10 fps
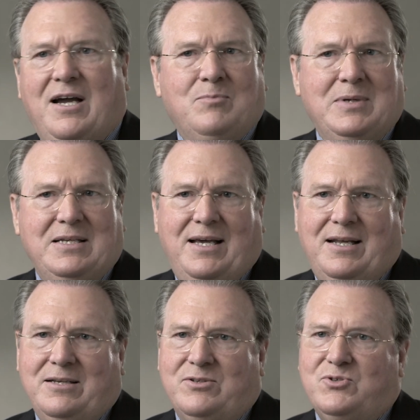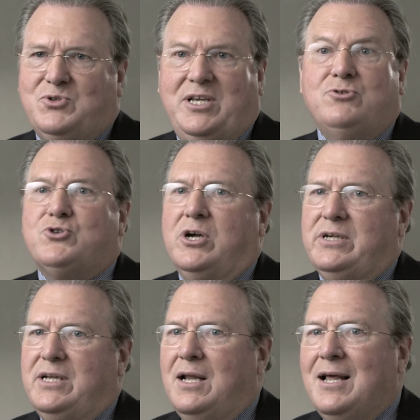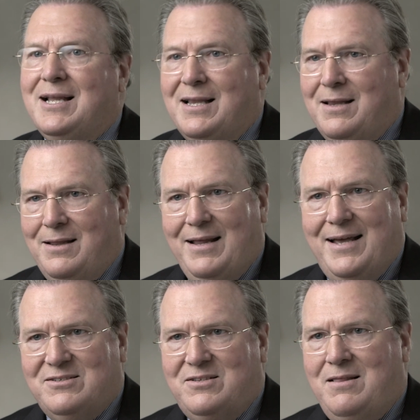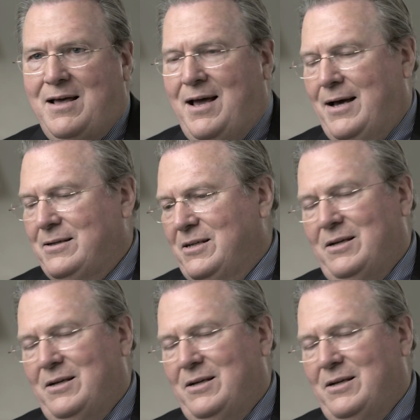government debt is 10 trillion. Less than that.